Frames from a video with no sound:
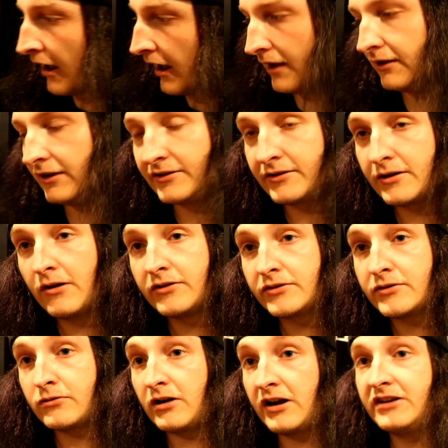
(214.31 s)
Unless it goes
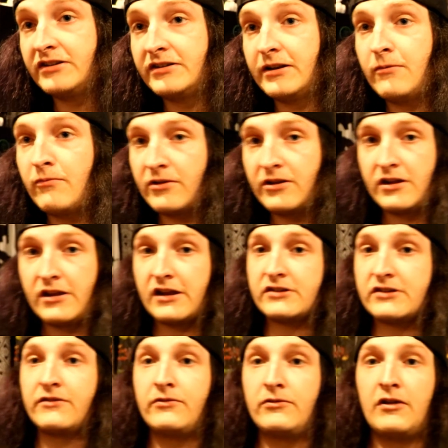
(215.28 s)
crazy within the
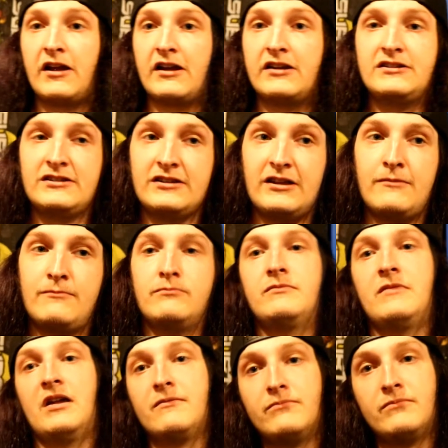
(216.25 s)
next few days, then
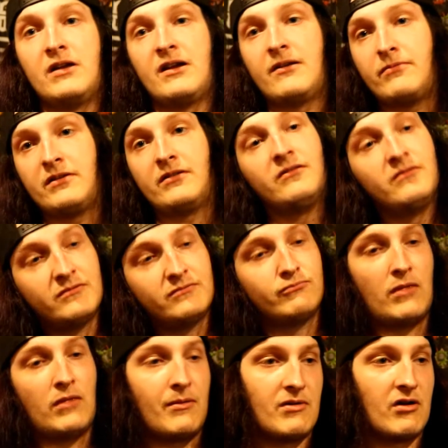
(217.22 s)
then maybe
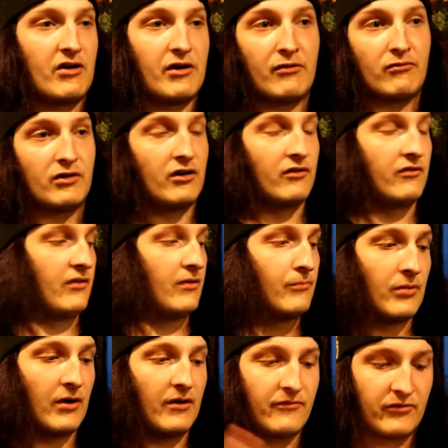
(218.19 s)
maybe I'll get rid of it.
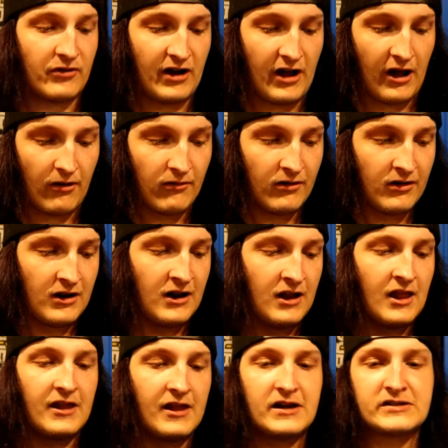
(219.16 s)
But for now,
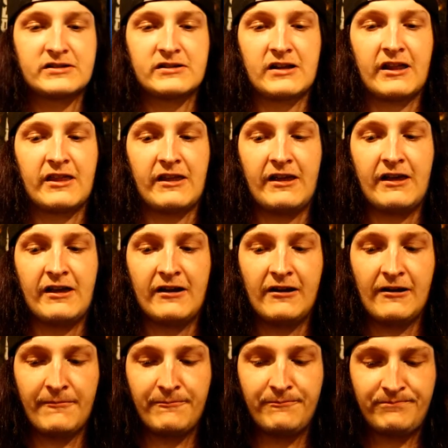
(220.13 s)
it's like the uh,